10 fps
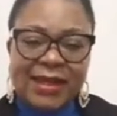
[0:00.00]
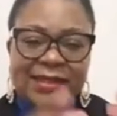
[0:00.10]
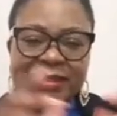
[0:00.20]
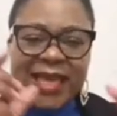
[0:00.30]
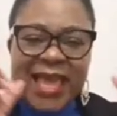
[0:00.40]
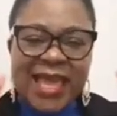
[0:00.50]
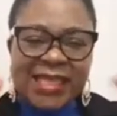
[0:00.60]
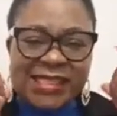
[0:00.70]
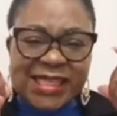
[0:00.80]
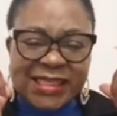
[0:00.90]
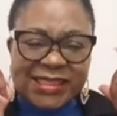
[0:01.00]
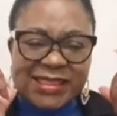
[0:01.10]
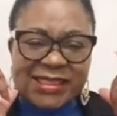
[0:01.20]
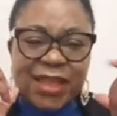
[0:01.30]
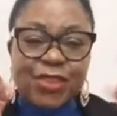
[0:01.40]
The
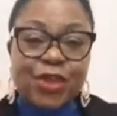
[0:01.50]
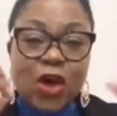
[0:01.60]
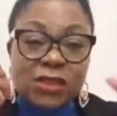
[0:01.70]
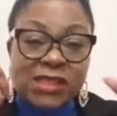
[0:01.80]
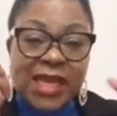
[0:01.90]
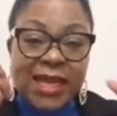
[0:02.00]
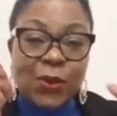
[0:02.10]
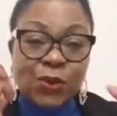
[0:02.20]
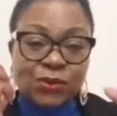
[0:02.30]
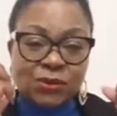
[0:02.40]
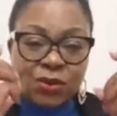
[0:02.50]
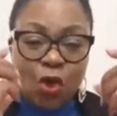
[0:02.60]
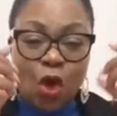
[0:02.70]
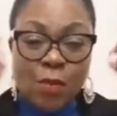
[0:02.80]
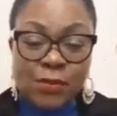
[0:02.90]
instinct, the thoughts alone
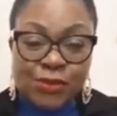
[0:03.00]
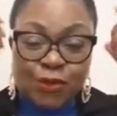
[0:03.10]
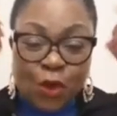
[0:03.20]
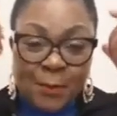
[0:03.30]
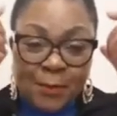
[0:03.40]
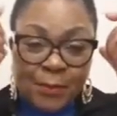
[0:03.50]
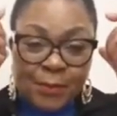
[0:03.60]
comes from